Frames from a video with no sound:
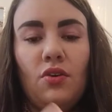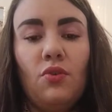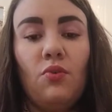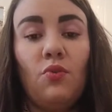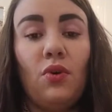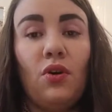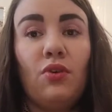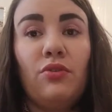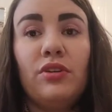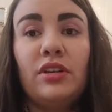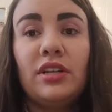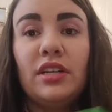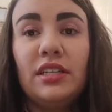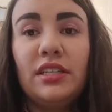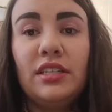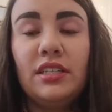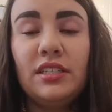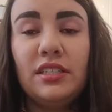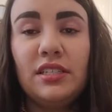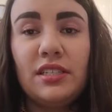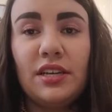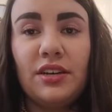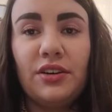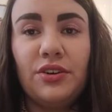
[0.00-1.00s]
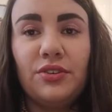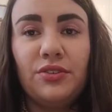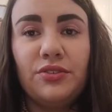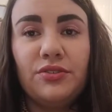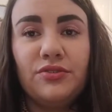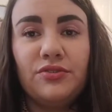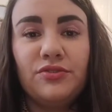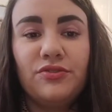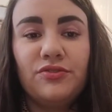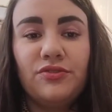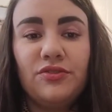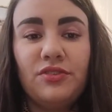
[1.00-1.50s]
what we're going to do
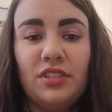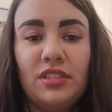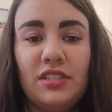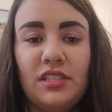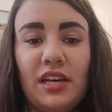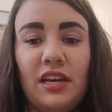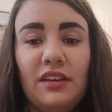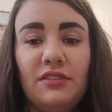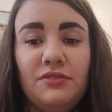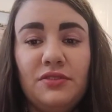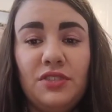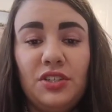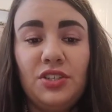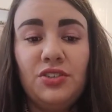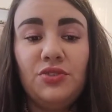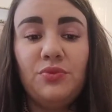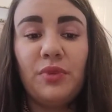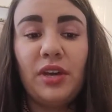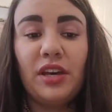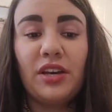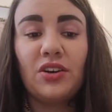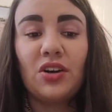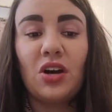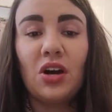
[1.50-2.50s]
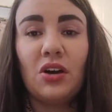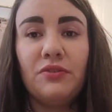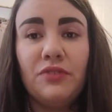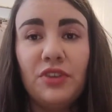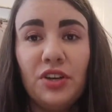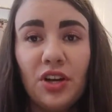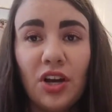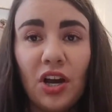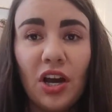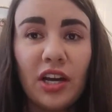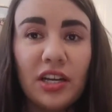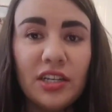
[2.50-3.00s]
is after you make all of
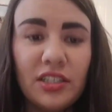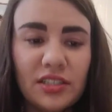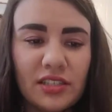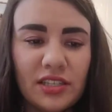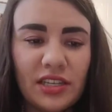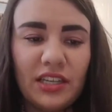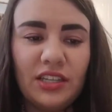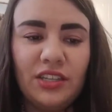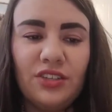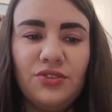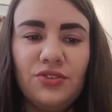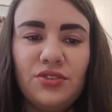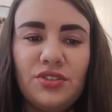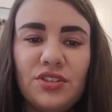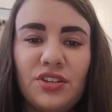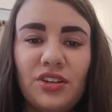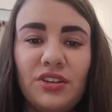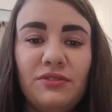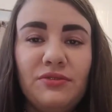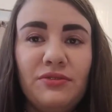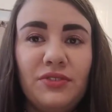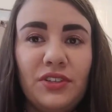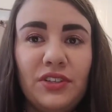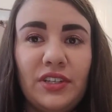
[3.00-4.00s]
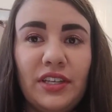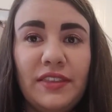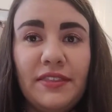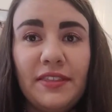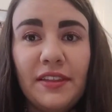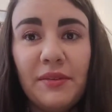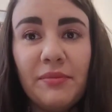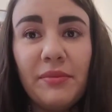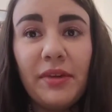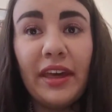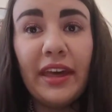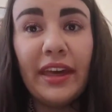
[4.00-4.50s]
your hearts and you start filling
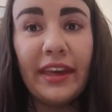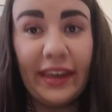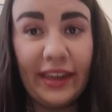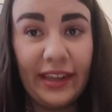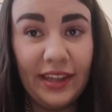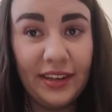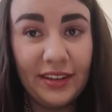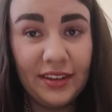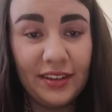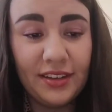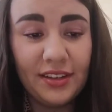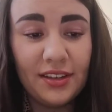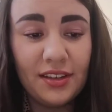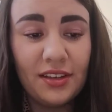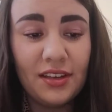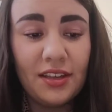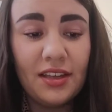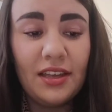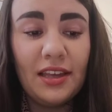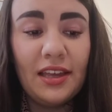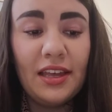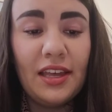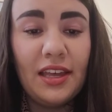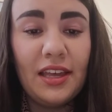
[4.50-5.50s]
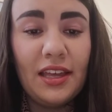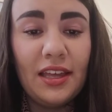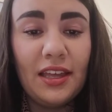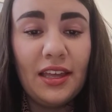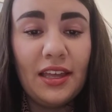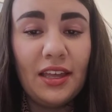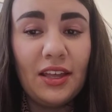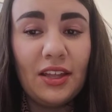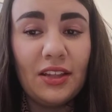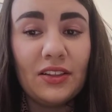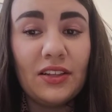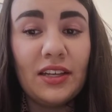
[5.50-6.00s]
them in,
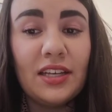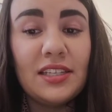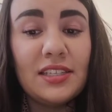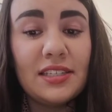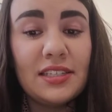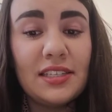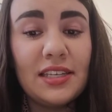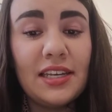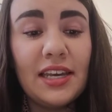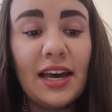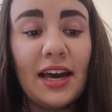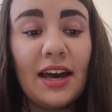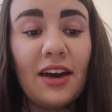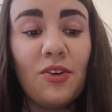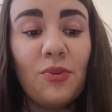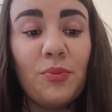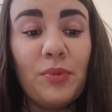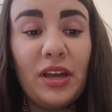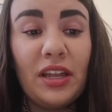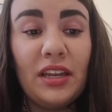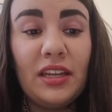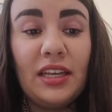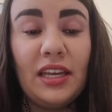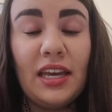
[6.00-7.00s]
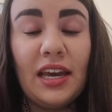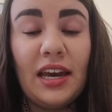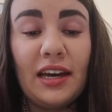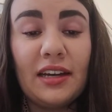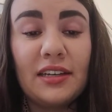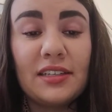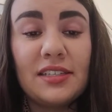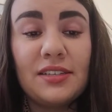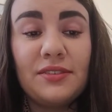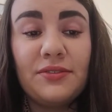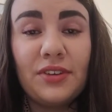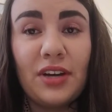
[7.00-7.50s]
let's see how many
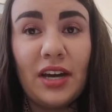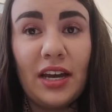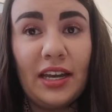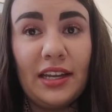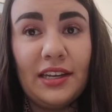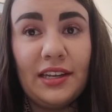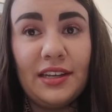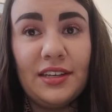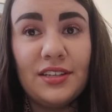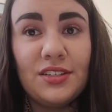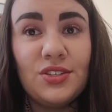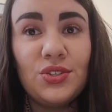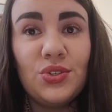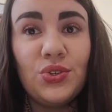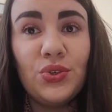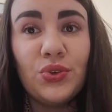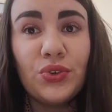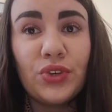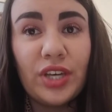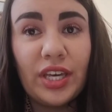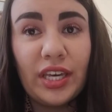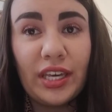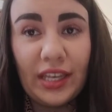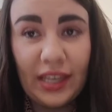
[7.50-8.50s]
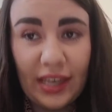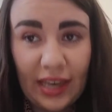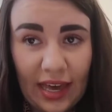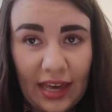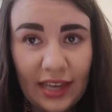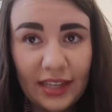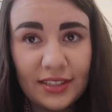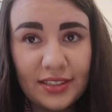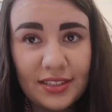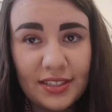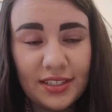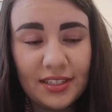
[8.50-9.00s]
acts of kindness you can
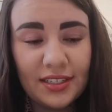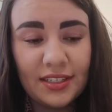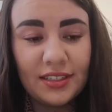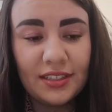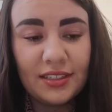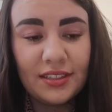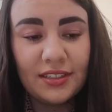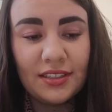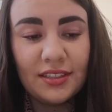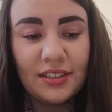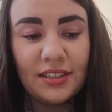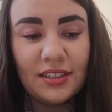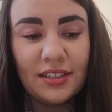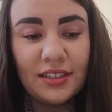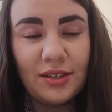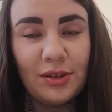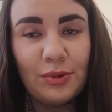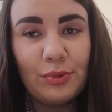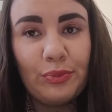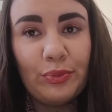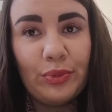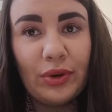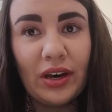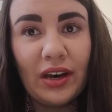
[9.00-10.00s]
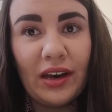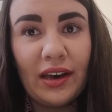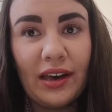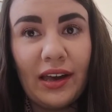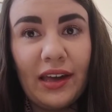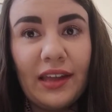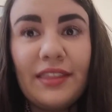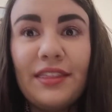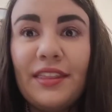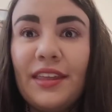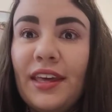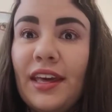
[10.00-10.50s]
get
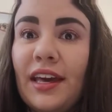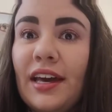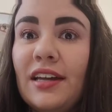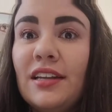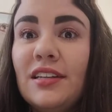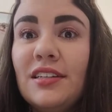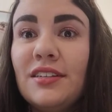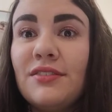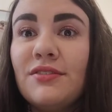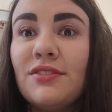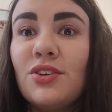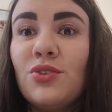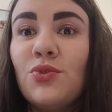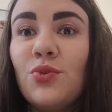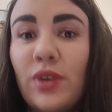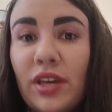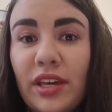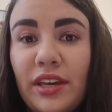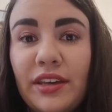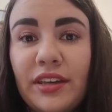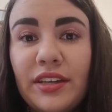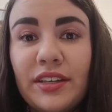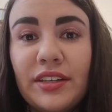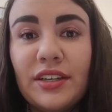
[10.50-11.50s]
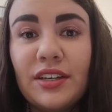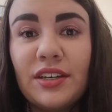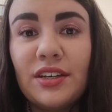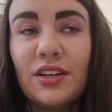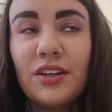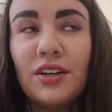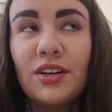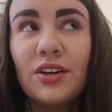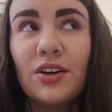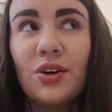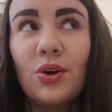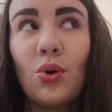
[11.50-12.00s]
by the end of the week
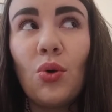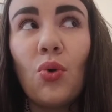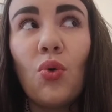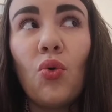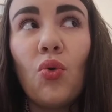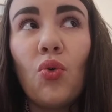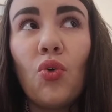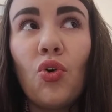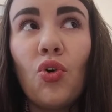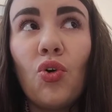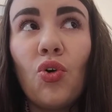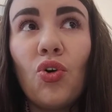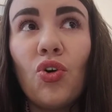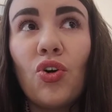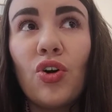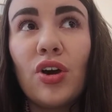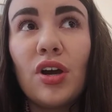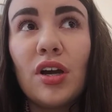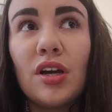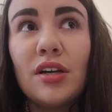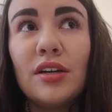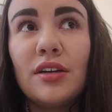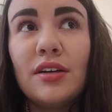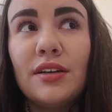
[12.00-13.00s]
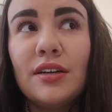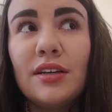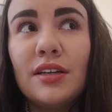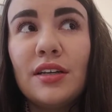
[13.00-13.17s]
or